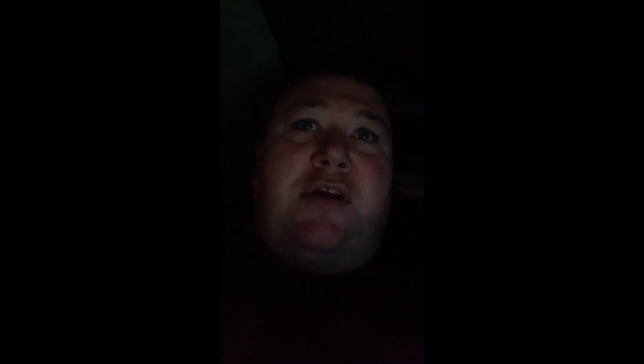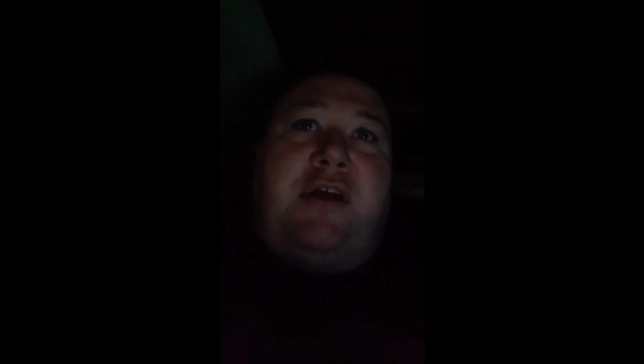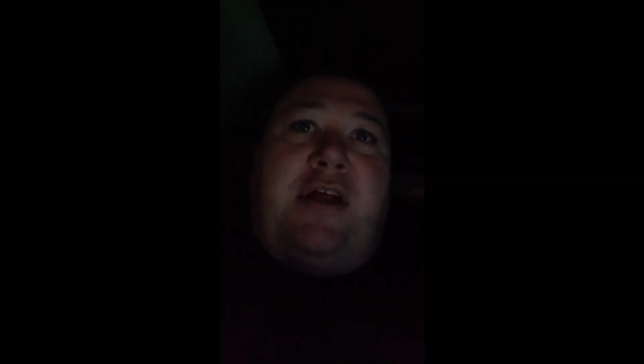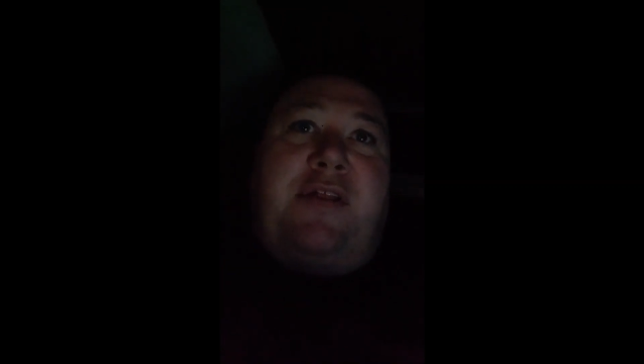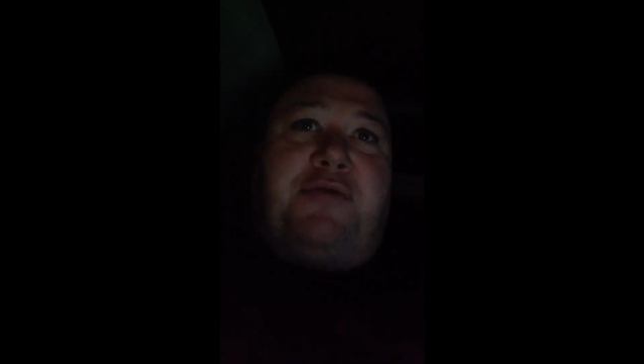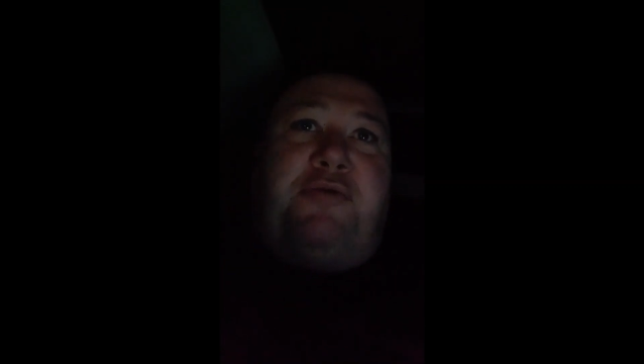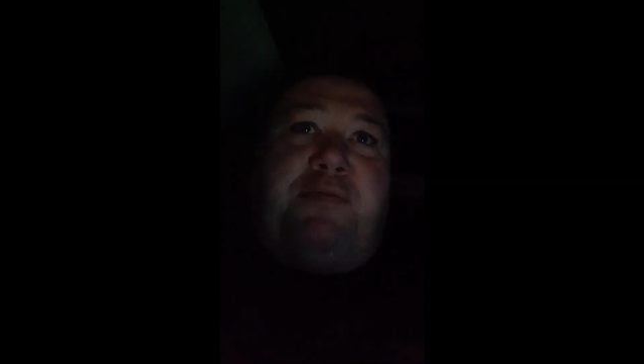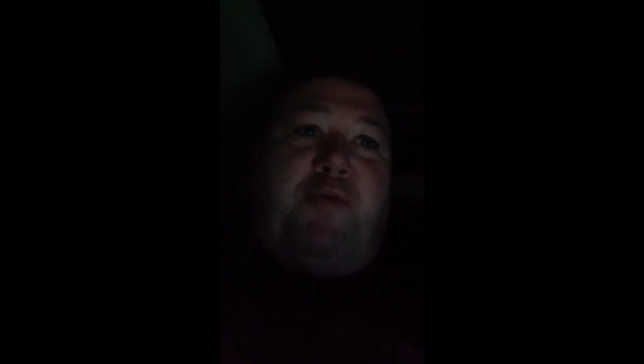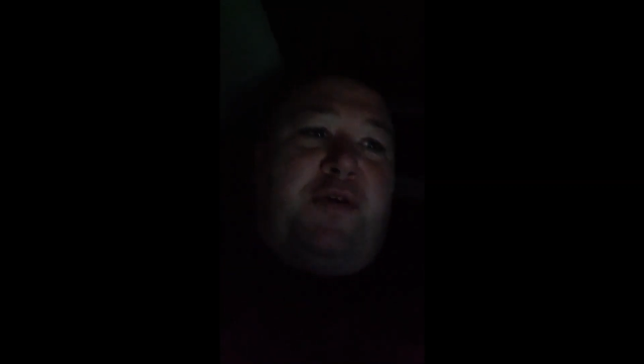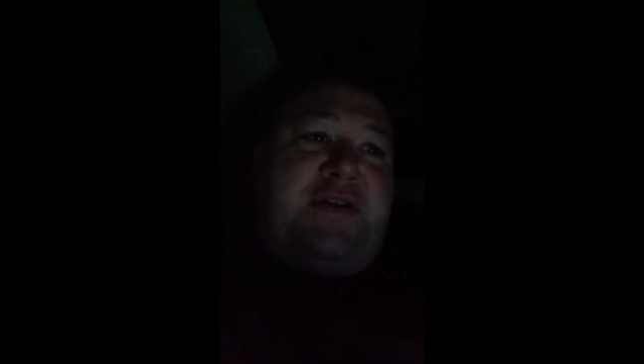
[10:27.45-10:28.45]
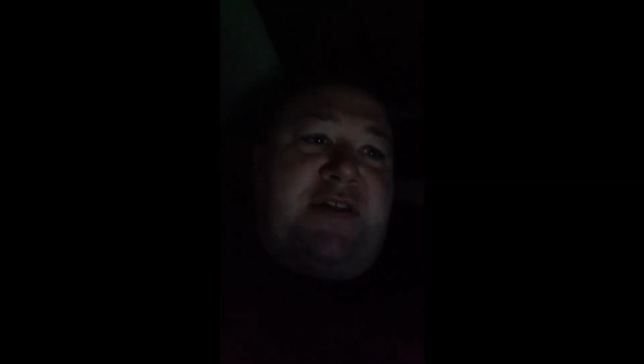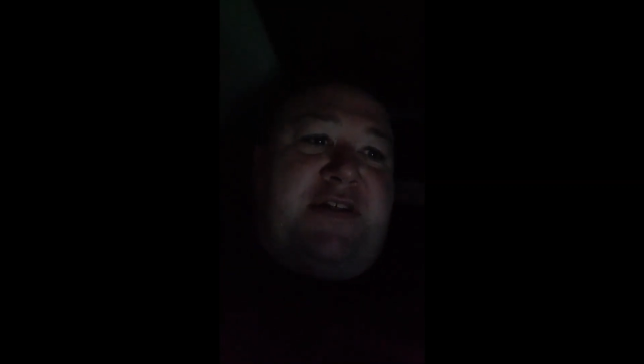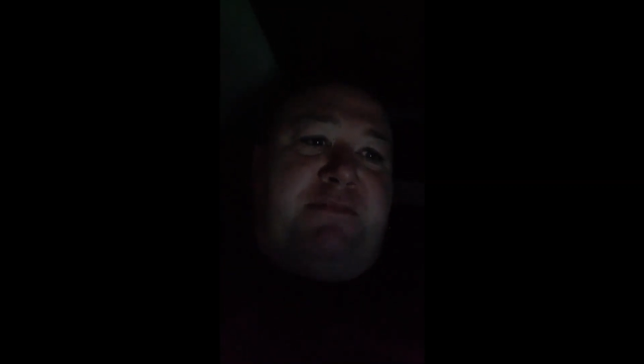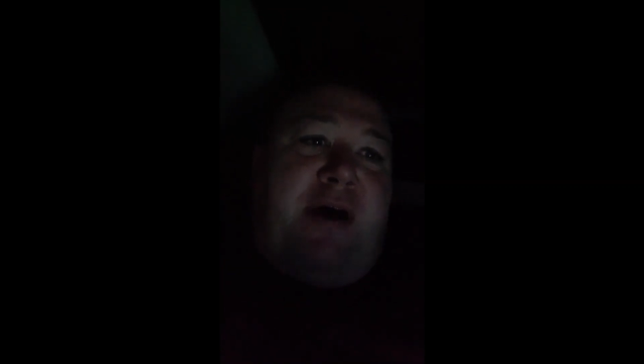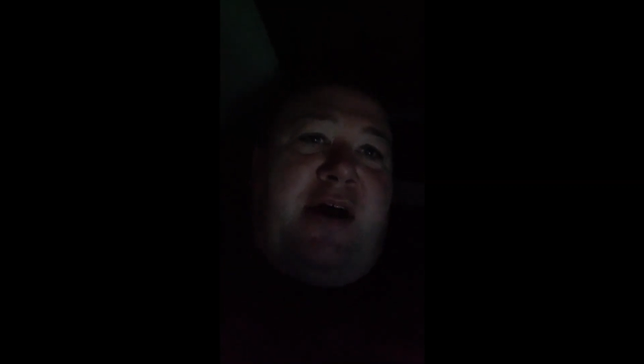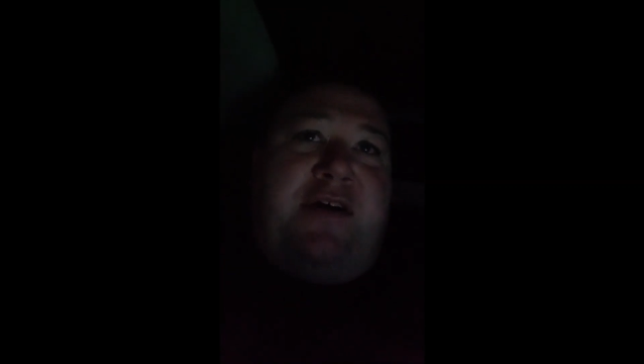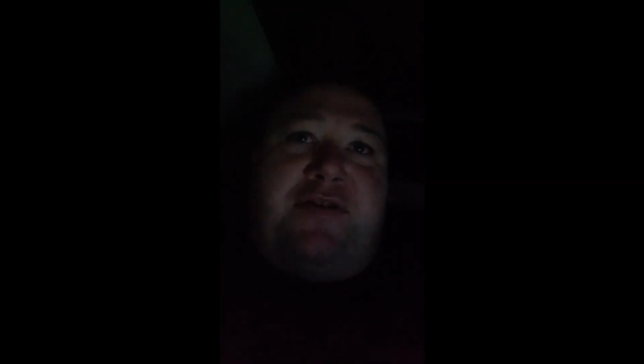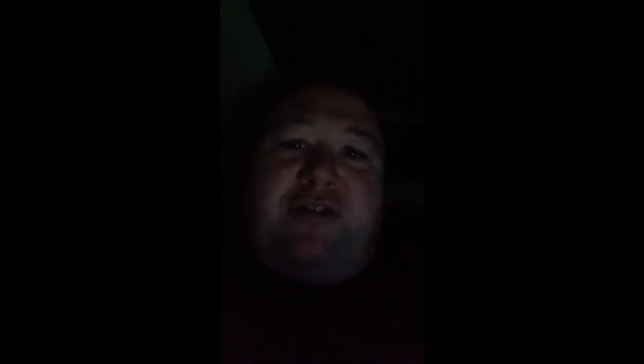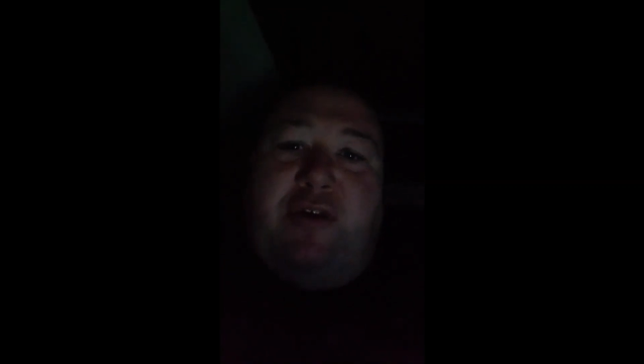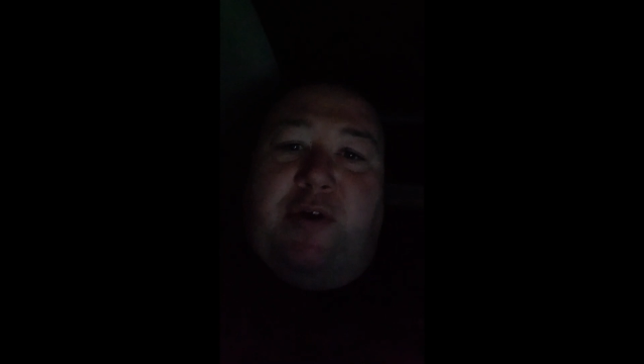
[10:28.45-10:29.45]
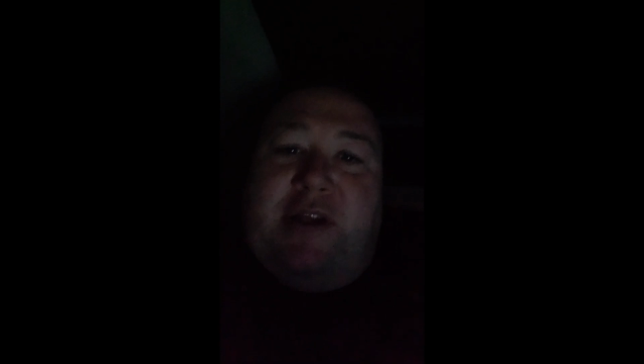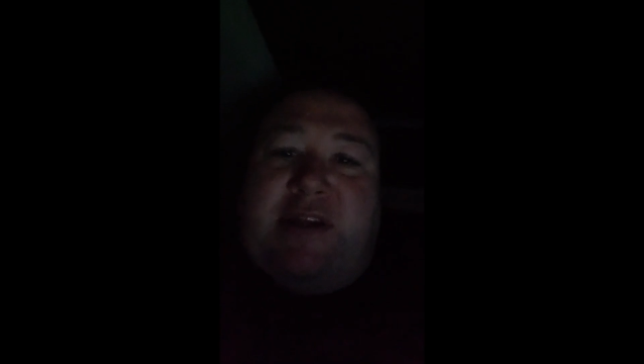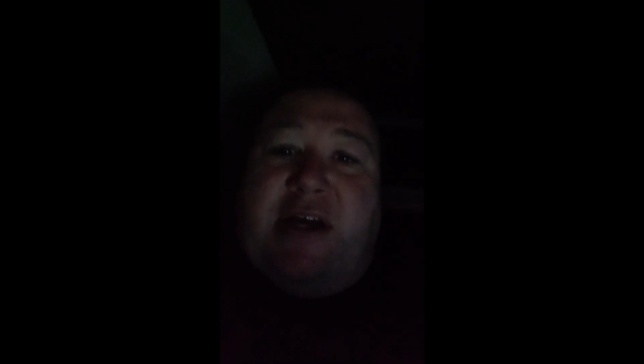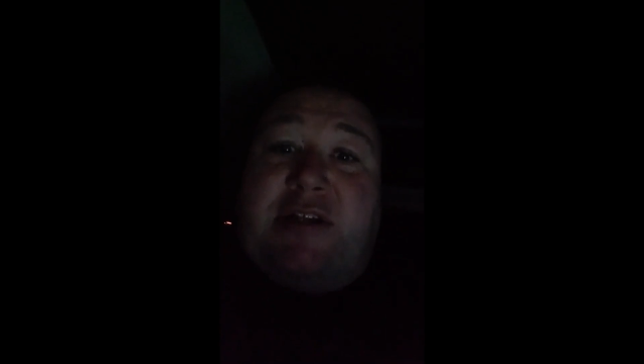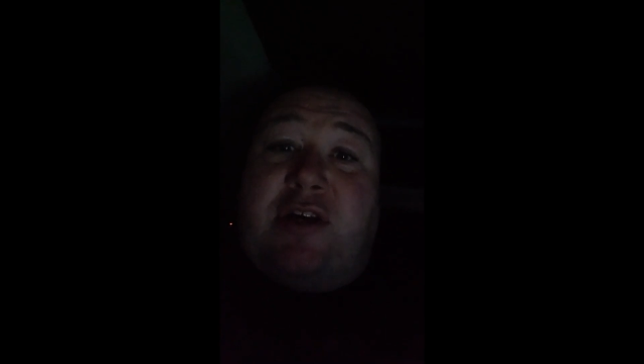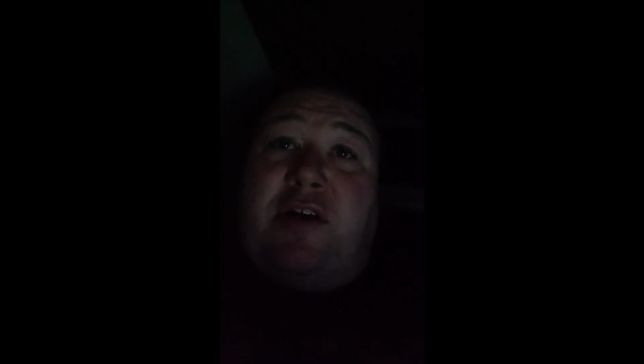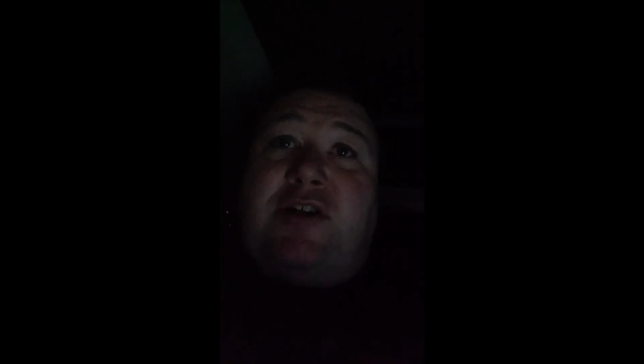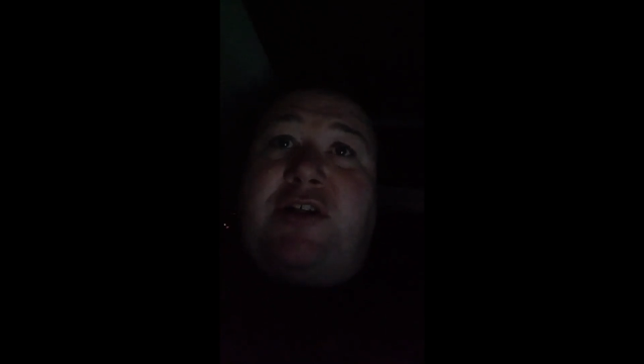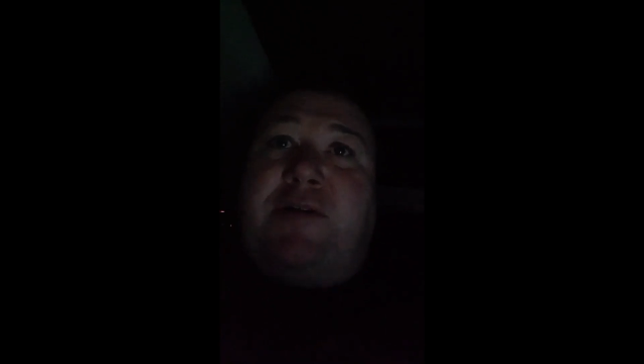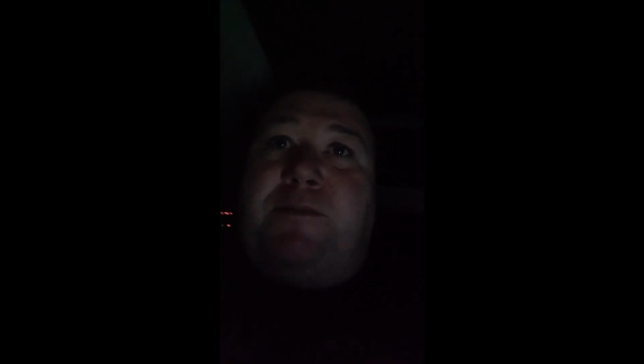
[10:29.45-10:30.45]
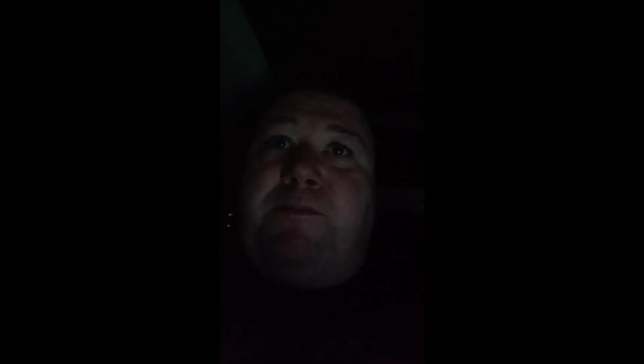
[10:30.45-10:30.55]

in 3.6 miles to go get that charge up.